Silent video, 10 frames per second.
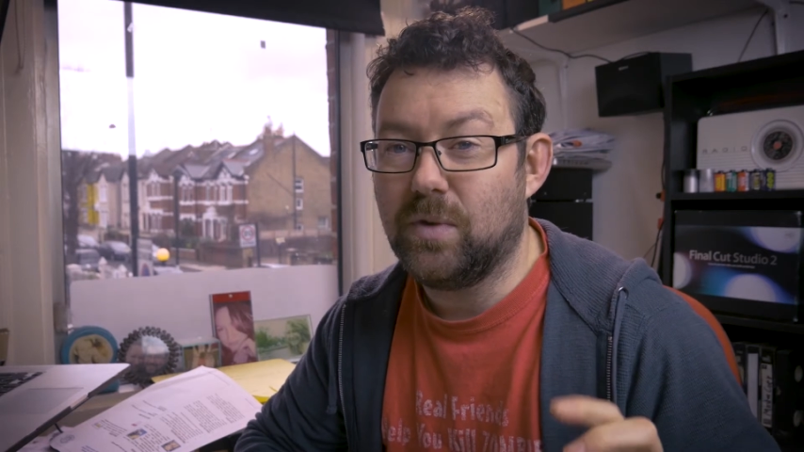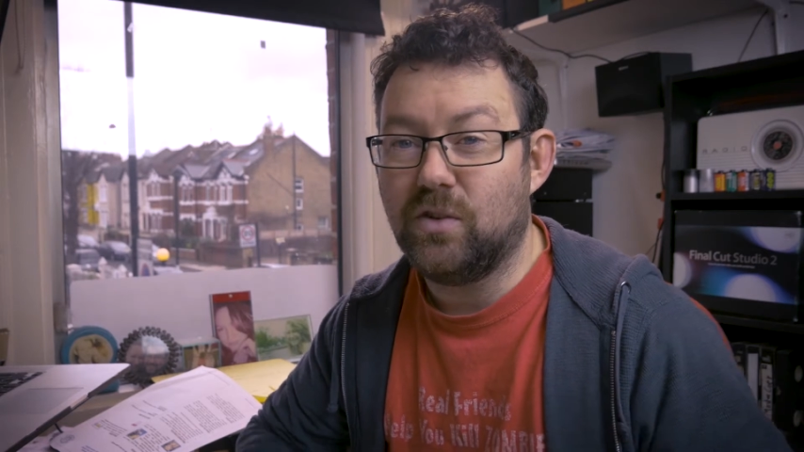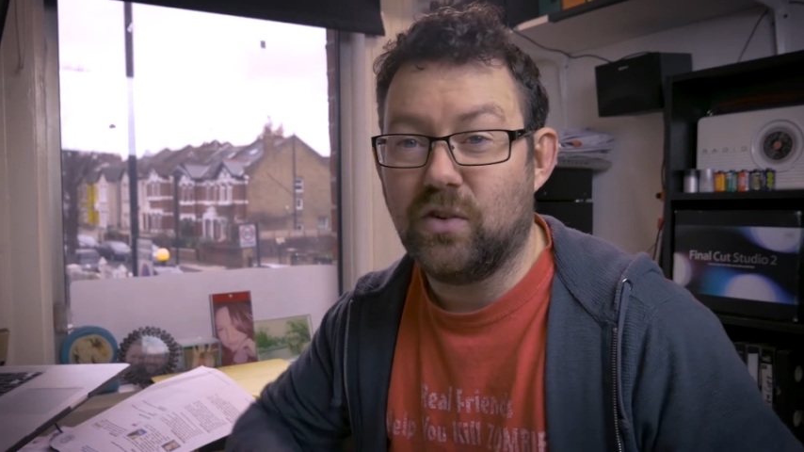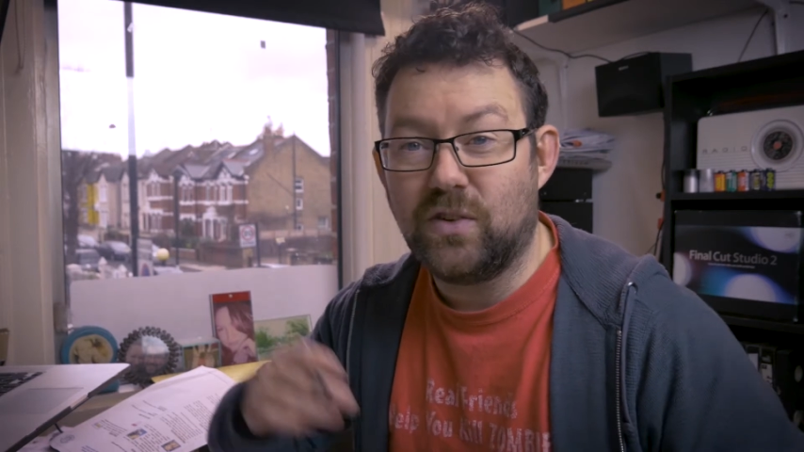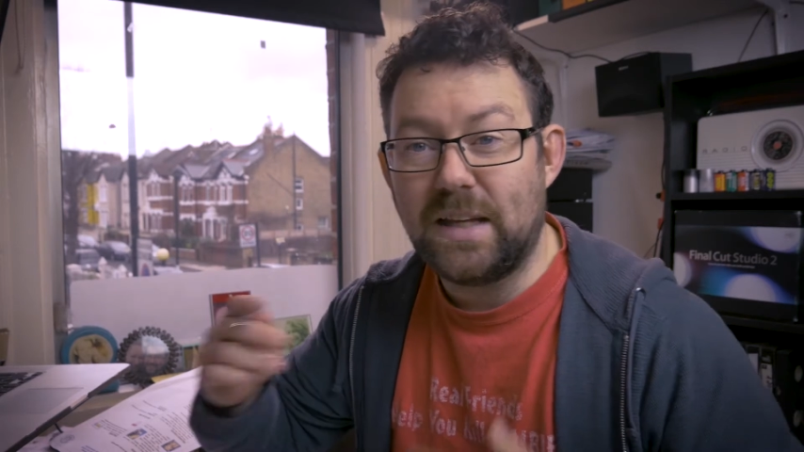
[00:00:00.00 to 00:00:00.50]

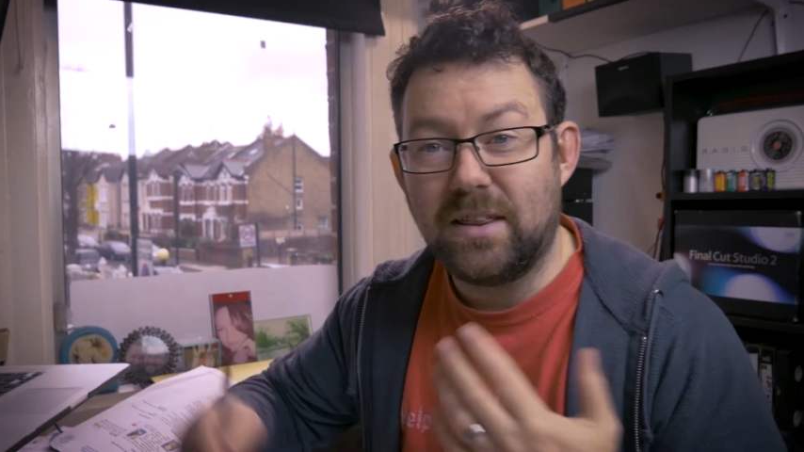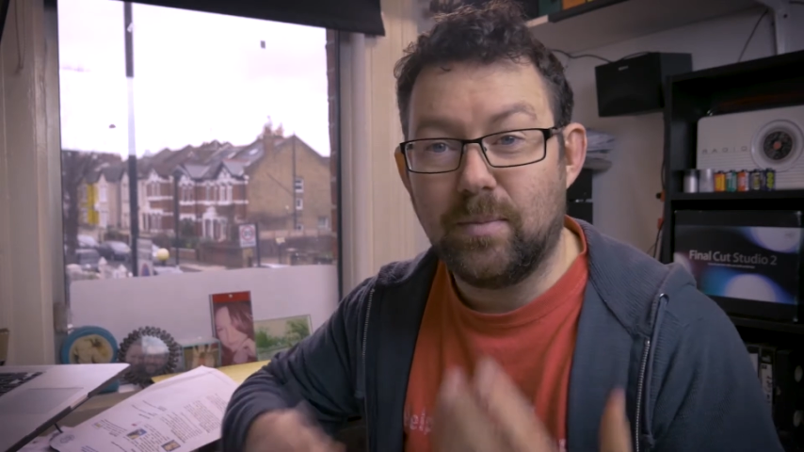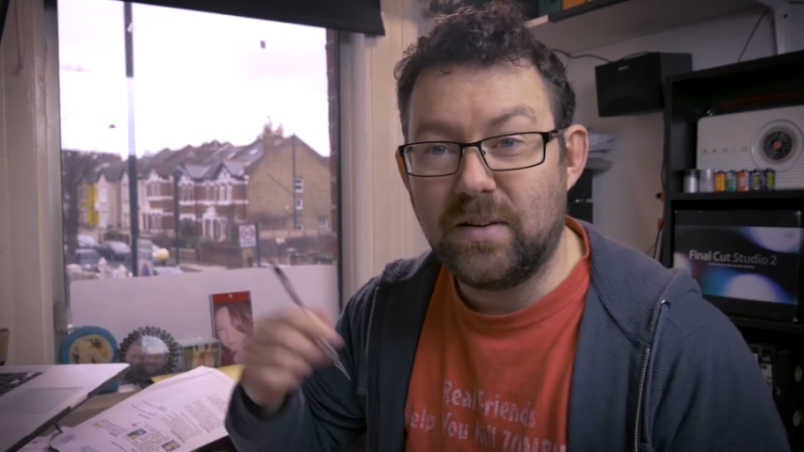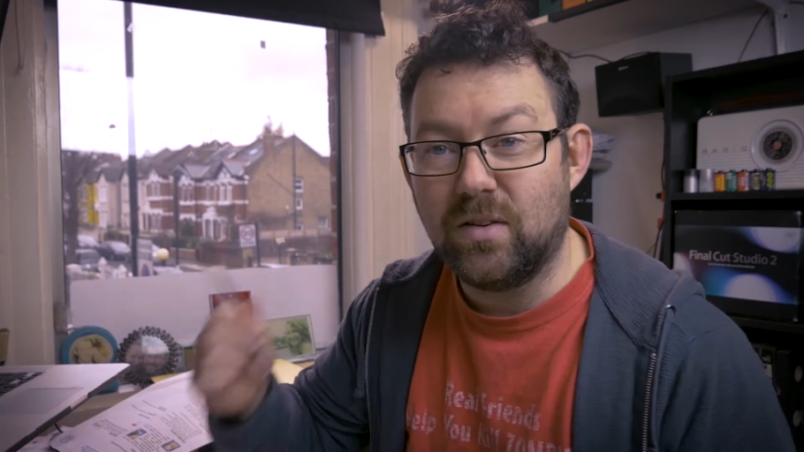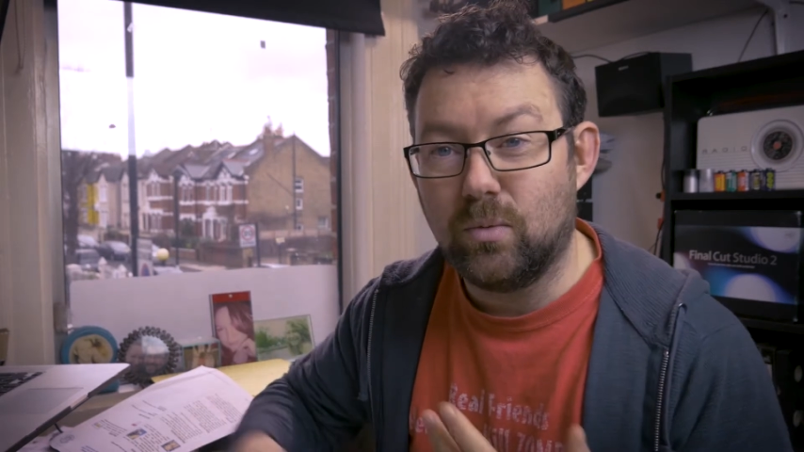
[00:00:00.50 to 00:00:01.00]
just to get them
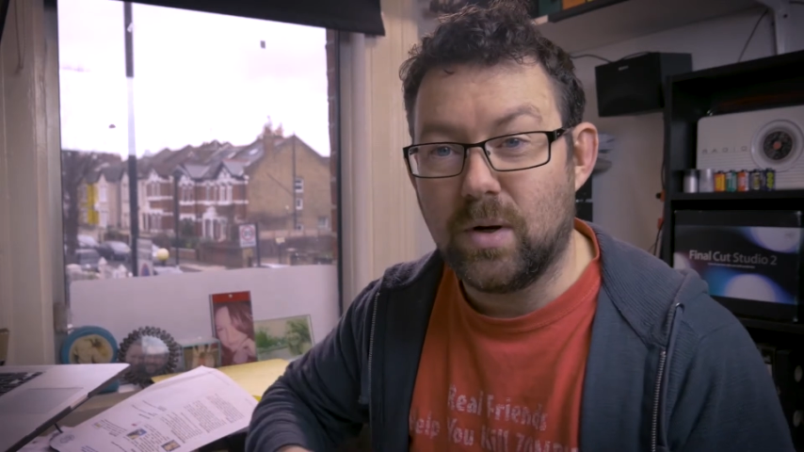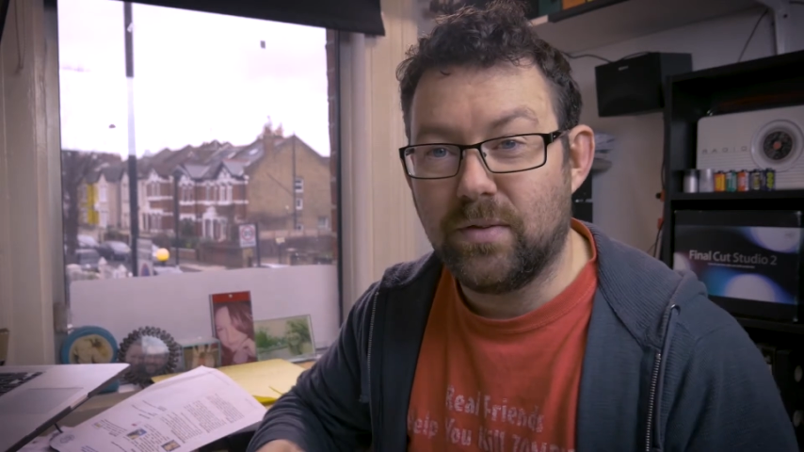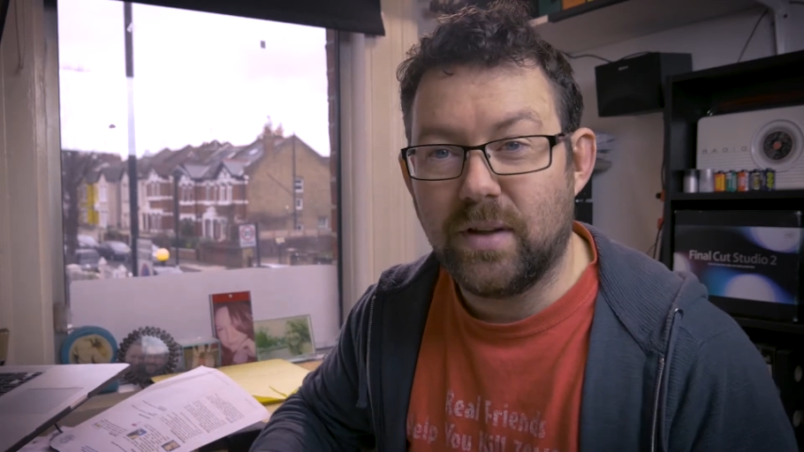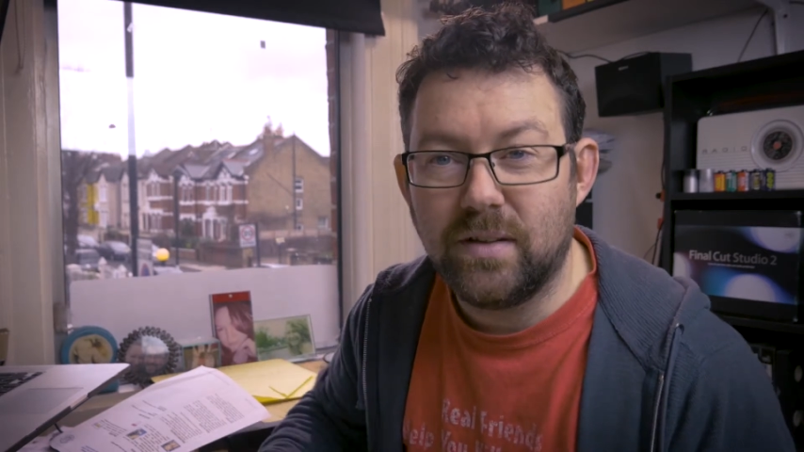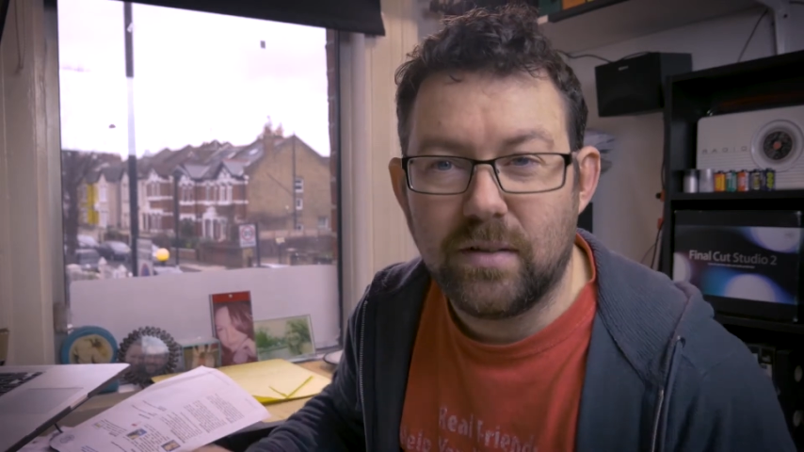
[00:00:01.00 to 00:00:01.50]
into the run of
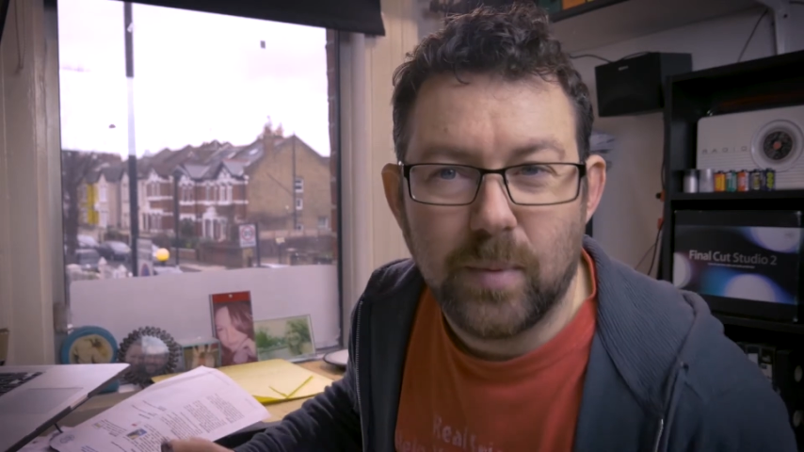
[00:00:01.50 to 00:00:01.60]
things.